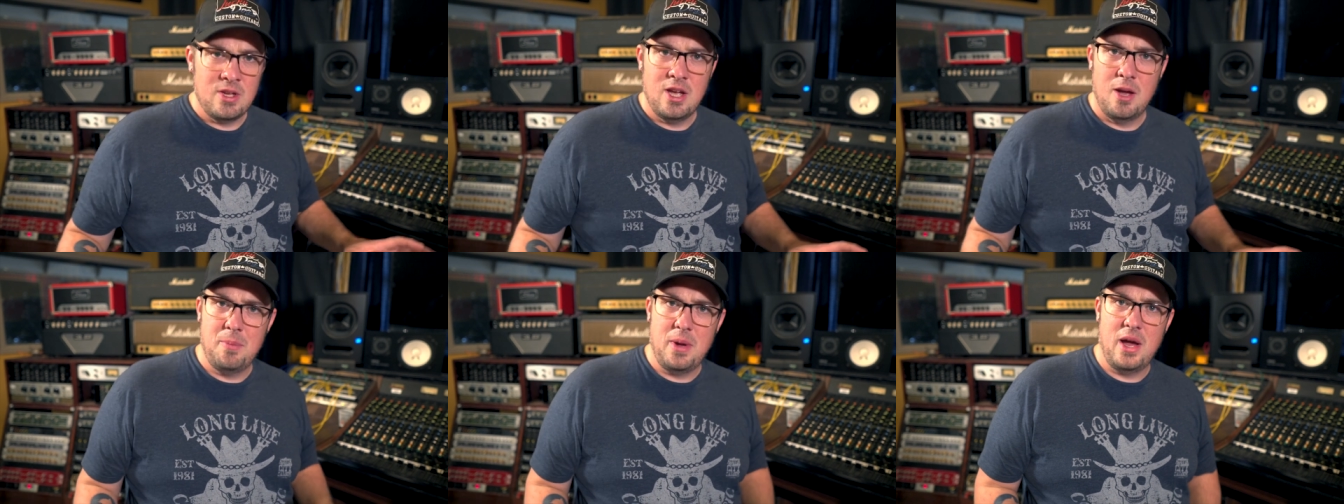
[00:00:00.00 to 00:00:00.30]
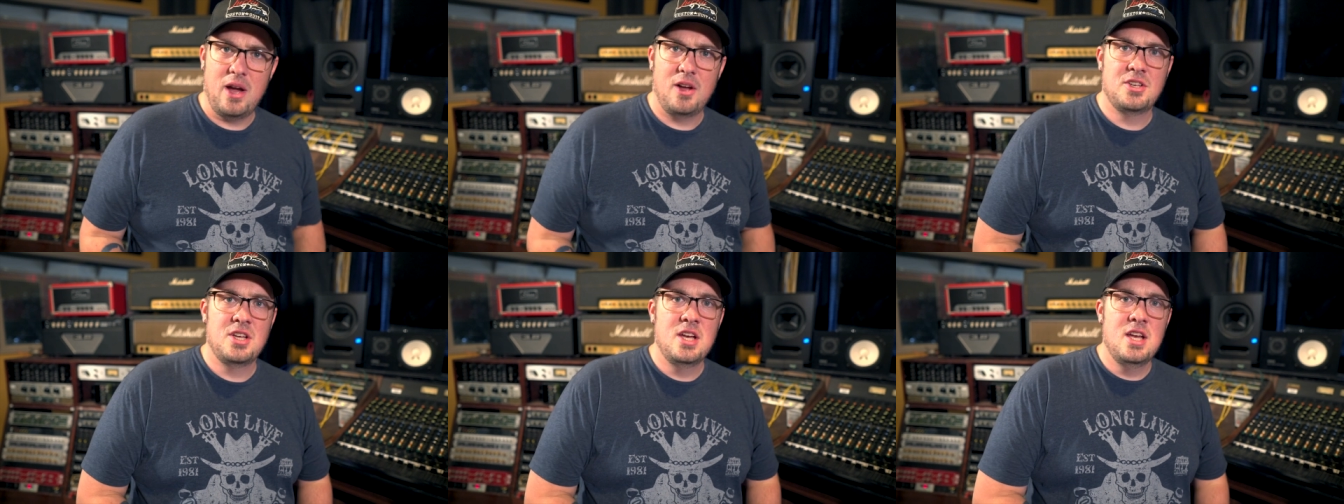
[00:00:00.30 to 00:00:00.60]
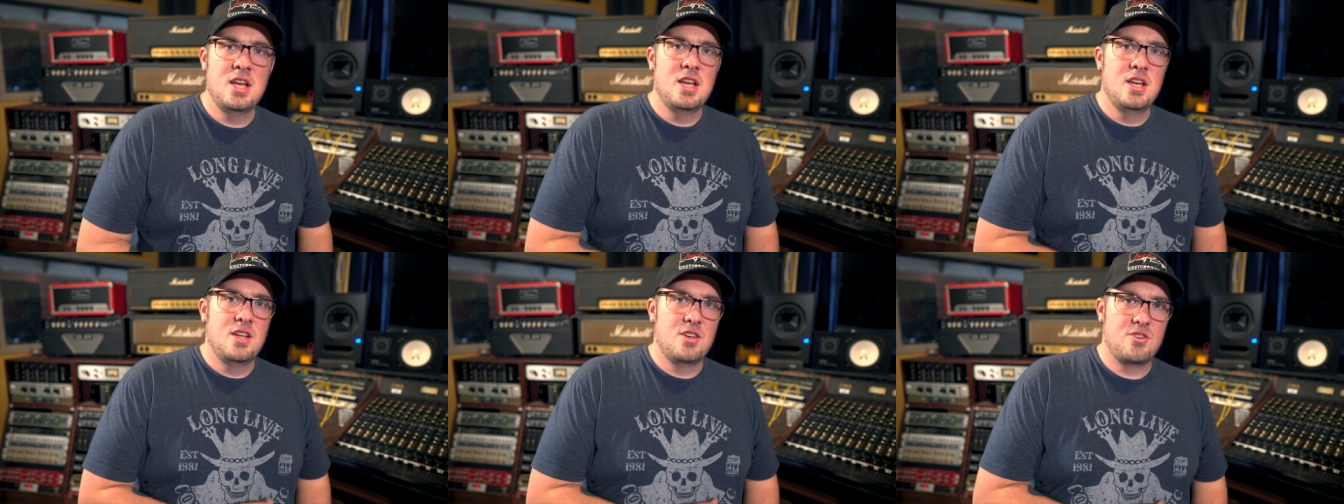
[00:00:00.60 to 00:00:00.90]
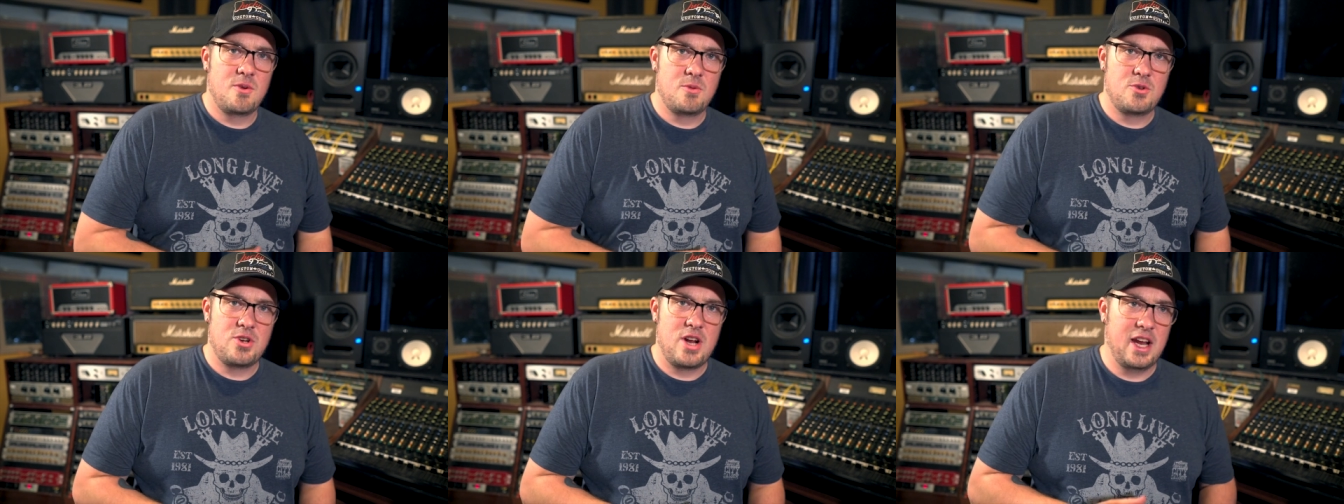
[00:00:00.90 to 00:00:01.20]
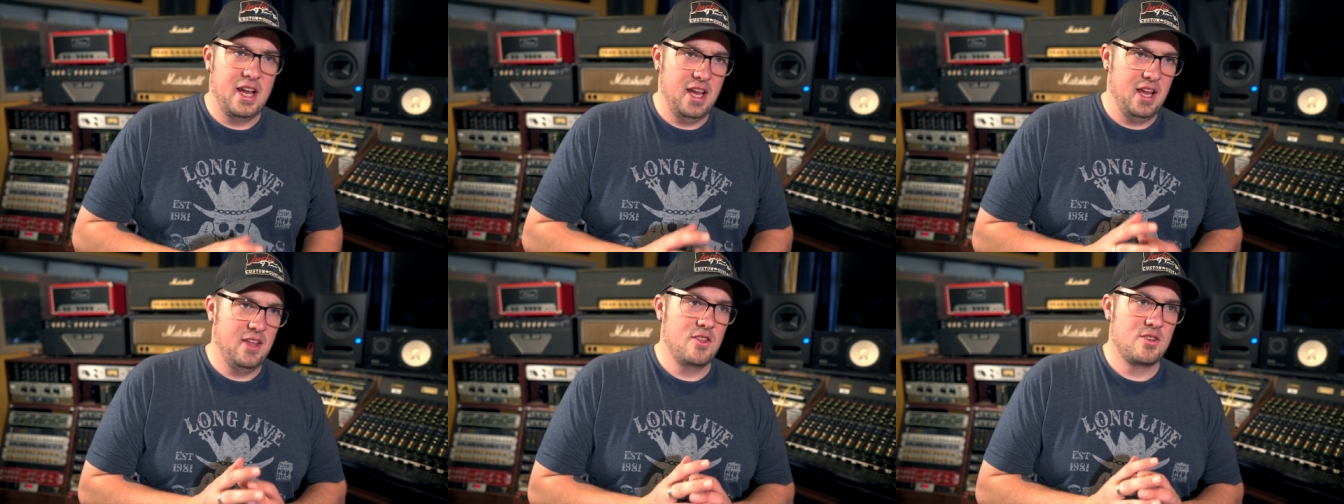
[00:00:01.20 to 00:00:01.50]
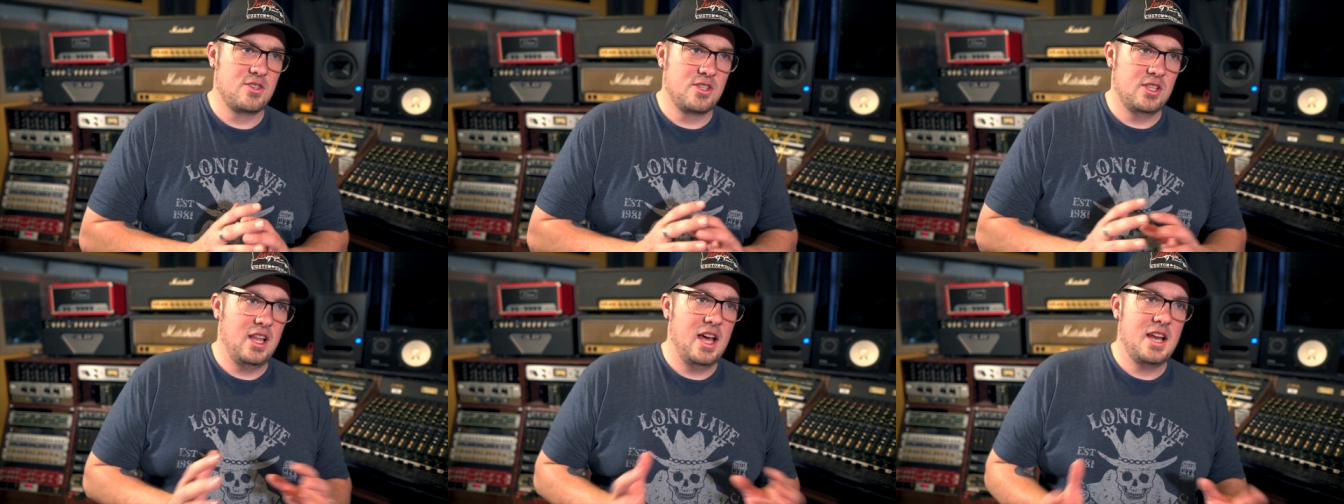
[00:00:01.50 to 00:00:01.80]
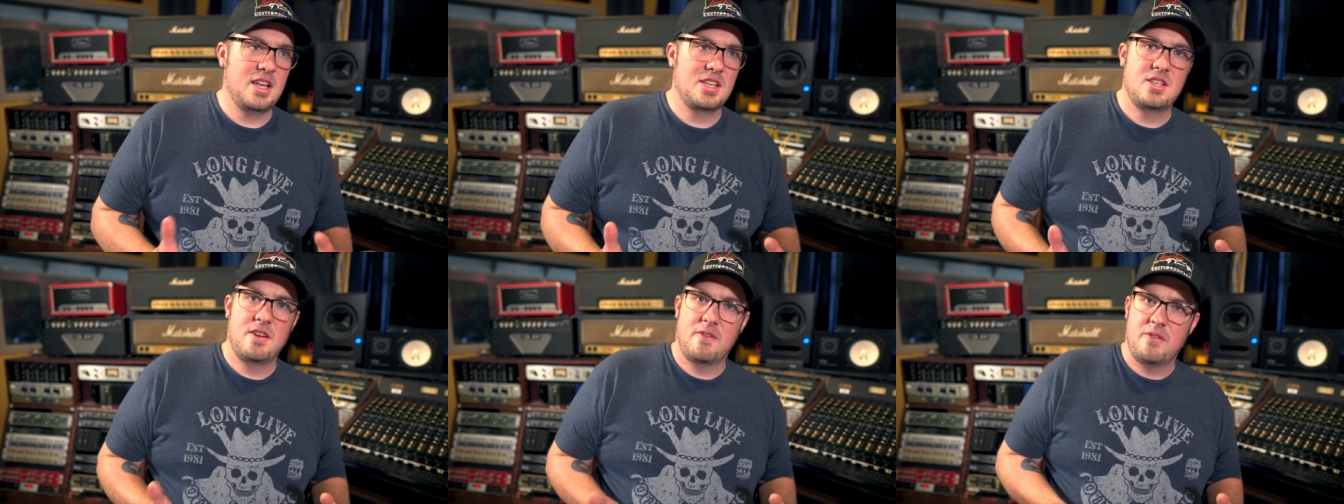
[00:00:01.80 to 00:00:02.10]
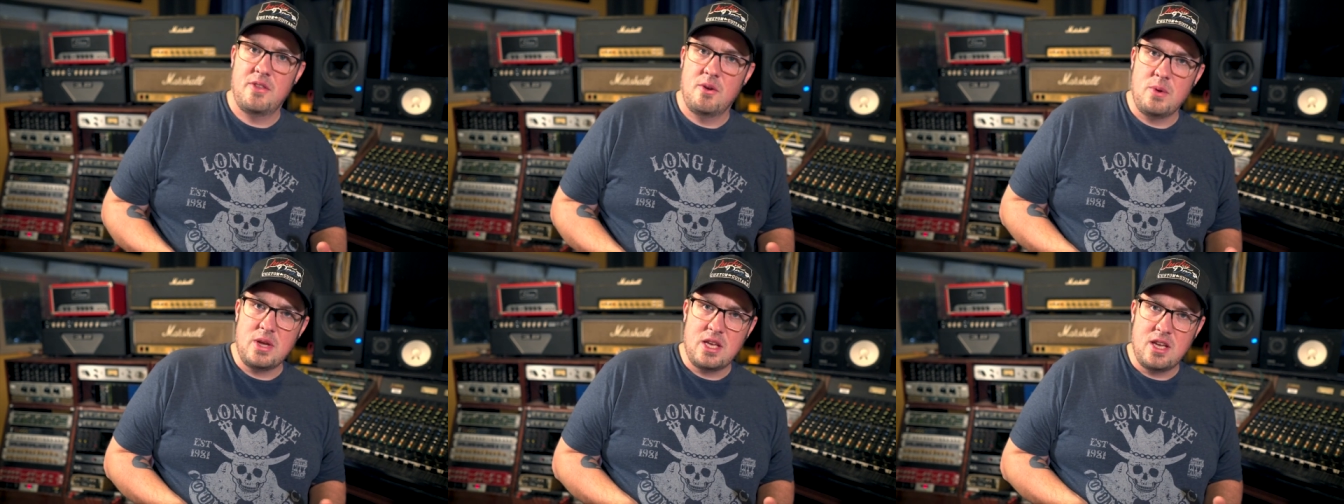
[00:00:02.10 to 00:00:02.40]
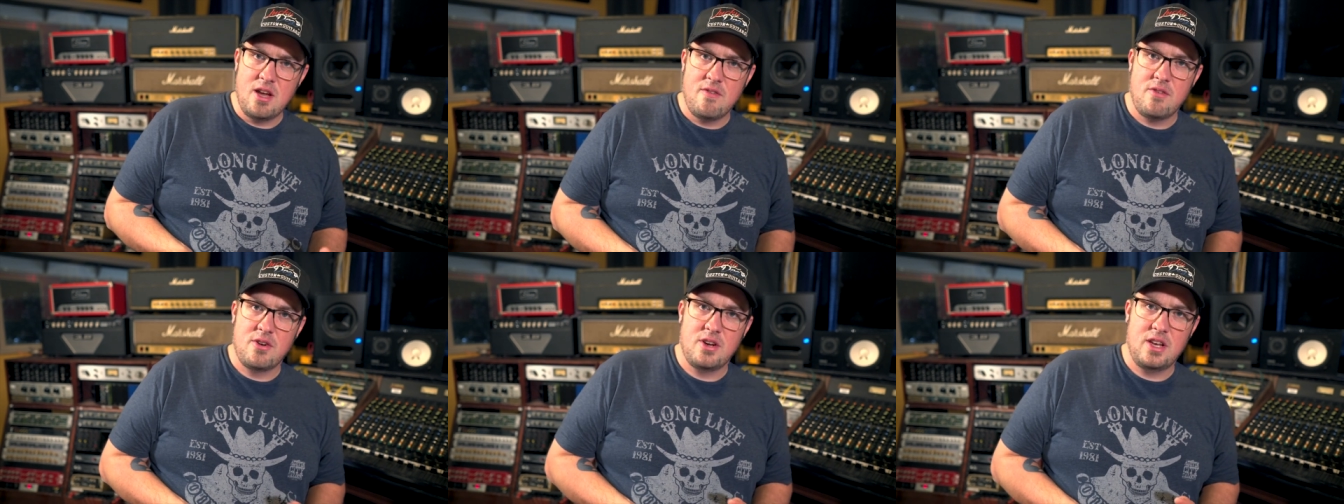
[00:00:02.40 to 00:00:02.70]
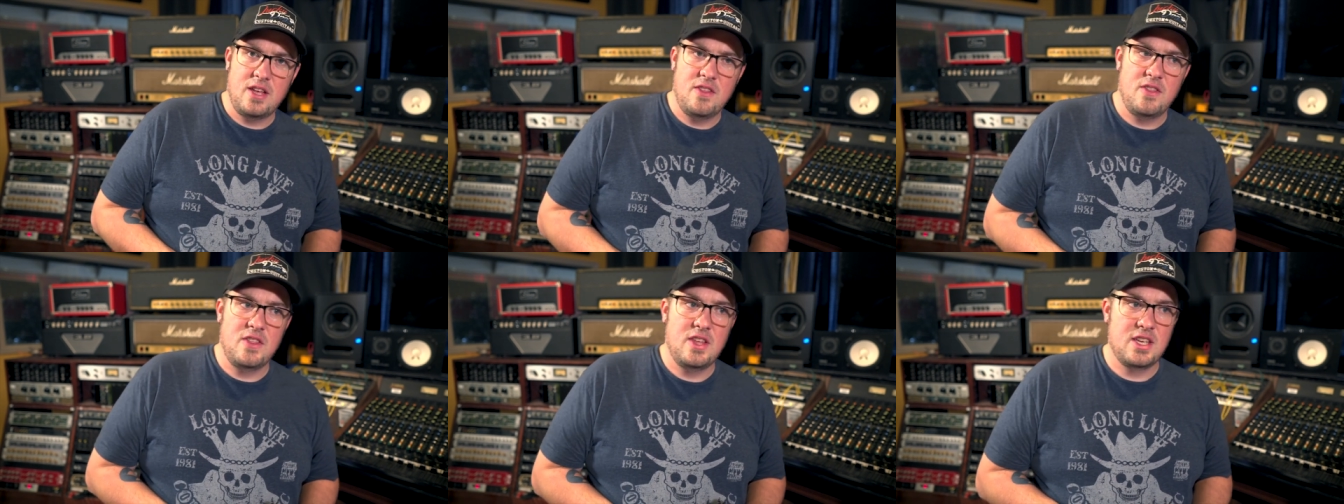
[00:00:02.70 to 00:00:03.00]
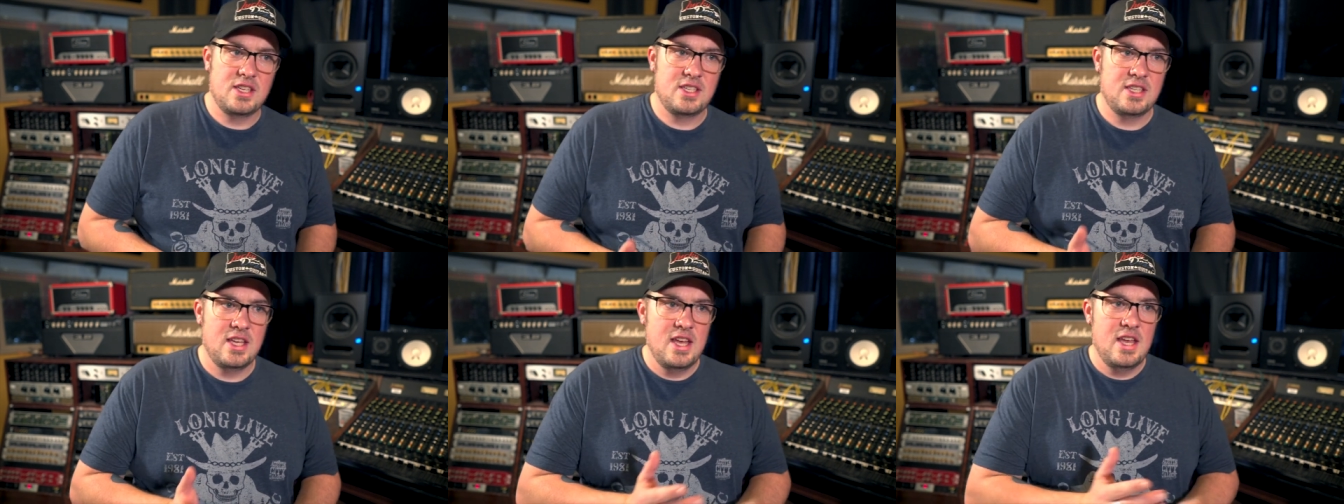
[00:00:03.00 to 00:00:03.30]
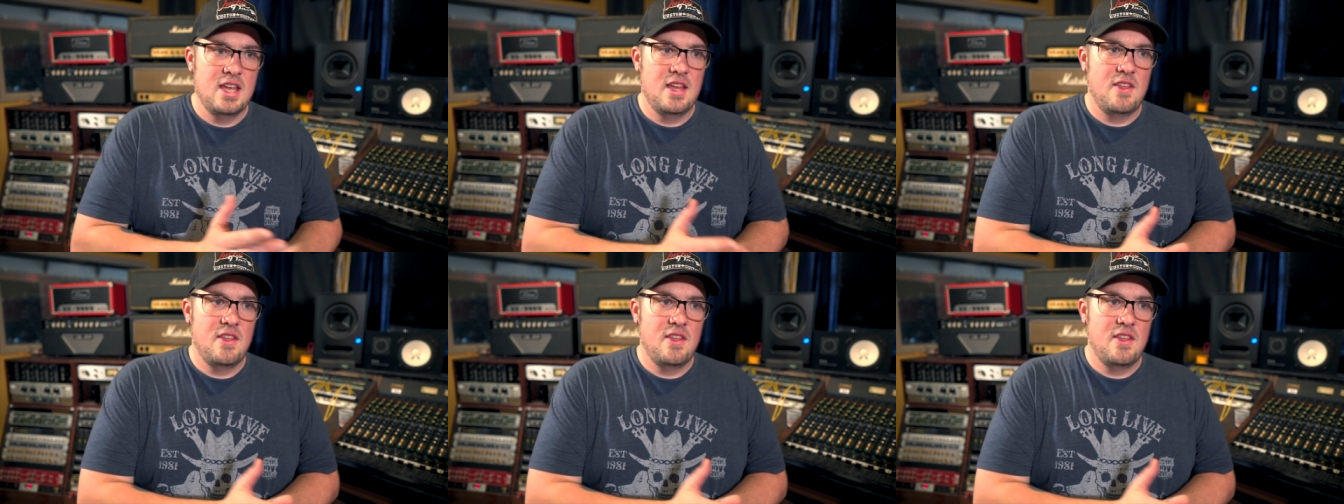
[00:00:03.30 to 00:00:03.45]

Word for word: about drum tracking and there's a lot of stuff that we covered in this